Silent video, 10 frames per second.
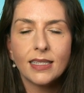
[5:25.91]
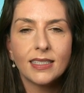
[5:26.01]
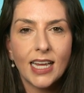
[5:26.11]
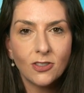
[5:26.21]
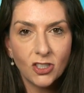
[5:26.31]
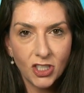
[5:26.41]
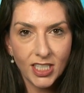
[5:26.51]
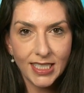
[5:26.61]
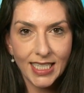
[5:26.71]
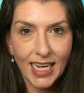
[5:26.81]
Sounds
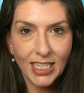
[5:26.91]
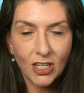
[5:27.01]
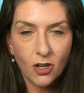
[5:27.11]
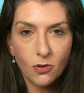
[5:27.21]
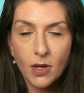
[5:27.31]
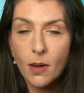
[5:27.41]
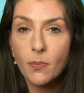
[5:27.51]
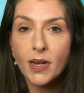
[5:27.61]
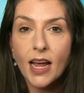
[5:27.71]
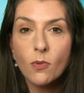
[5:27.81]
cheesy, I know,
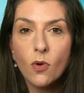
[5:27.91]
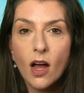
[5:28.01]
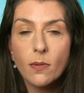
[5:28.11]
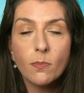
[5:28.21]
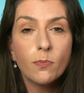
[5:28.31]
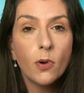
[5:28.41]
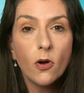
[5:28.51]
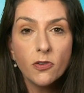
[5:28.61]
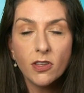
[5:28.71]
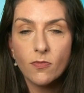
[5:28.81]
but I want
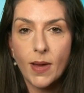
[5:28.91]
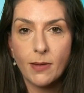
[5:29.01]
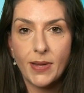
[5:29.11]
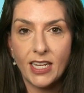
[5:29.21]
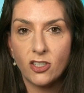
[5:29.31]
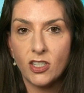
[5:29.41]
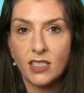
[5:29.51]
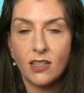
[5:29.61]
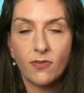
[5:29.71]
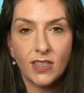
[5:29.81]
both of my
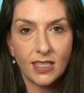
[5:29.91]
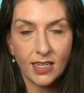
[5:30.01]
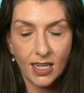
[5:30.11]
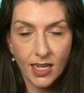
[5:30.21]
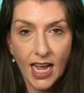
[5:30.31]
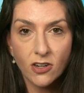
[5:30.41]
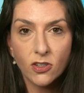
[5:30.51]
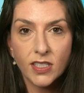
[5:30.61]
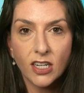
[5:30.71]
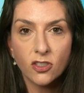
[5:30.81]
patients, if it's a
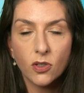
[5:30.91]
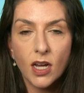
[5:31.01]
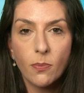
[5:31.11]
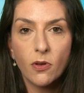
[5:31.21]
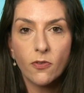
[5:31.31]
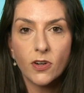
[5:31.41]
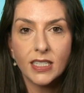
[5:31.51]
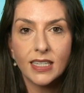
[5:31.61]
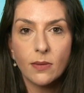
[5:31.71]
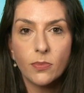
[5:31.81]
heterosexual couple, for
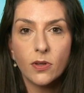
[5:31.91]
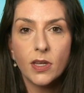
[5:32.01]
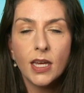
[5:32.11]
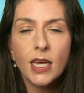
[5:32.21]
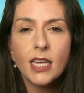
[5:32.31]
example,